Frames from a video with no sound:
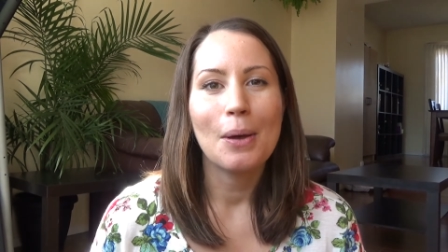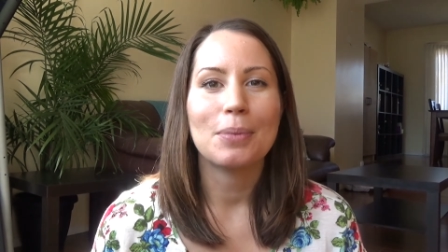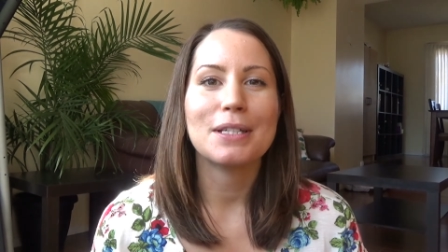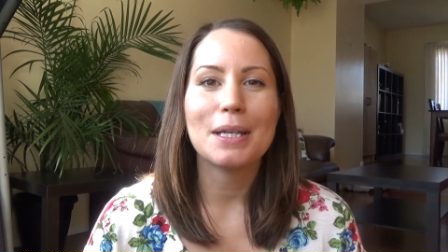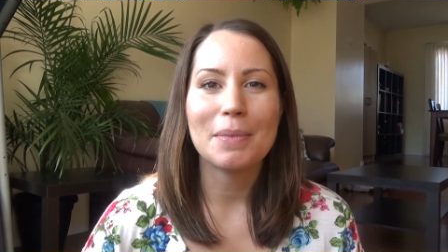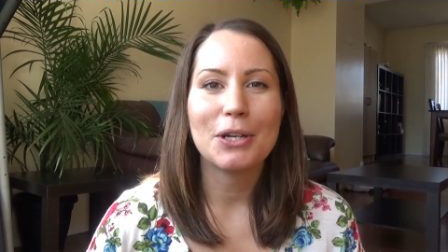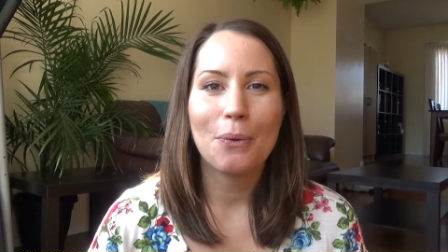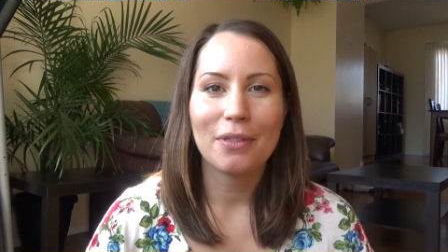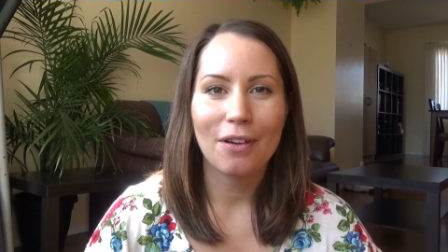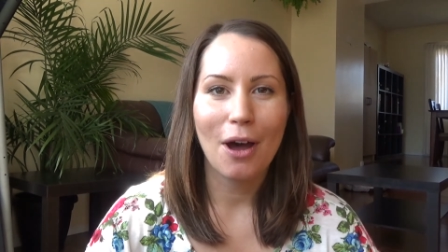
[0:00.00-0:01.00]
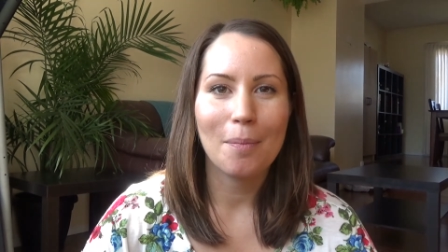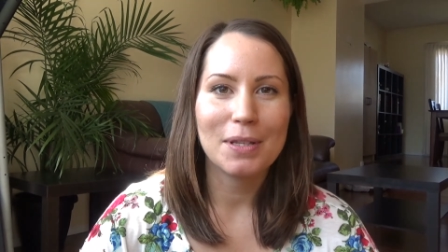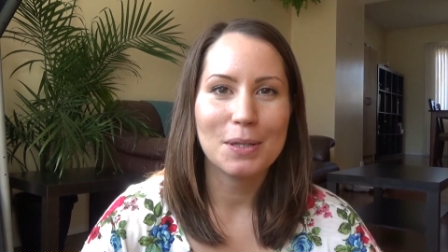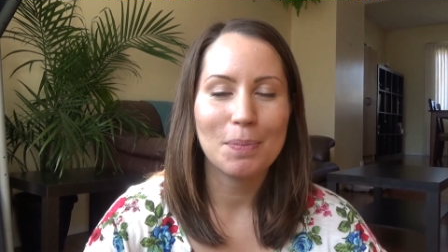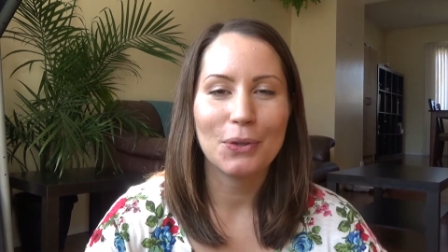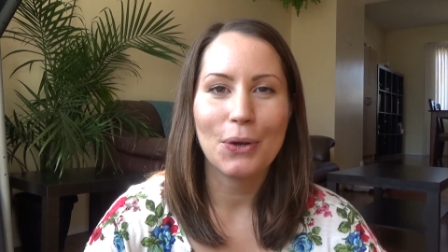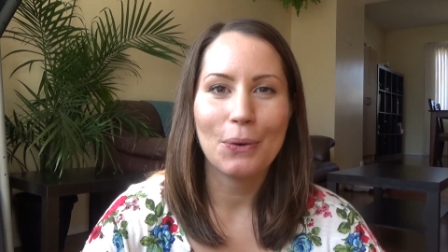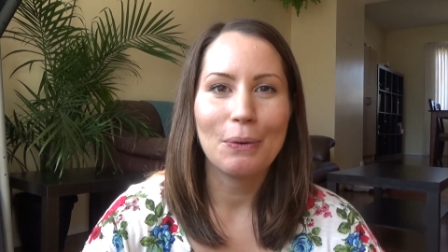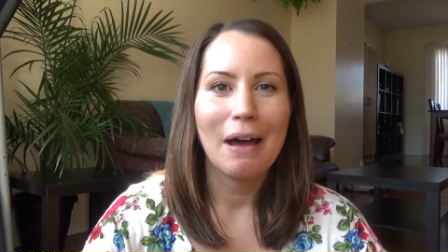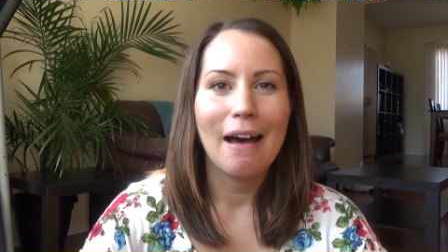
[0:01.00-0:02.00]
please let me know in the comments
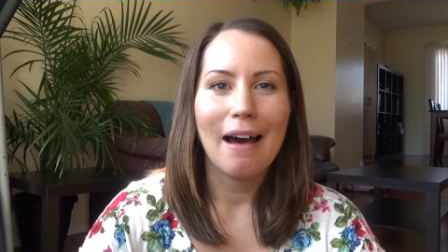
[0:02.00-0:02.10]
below.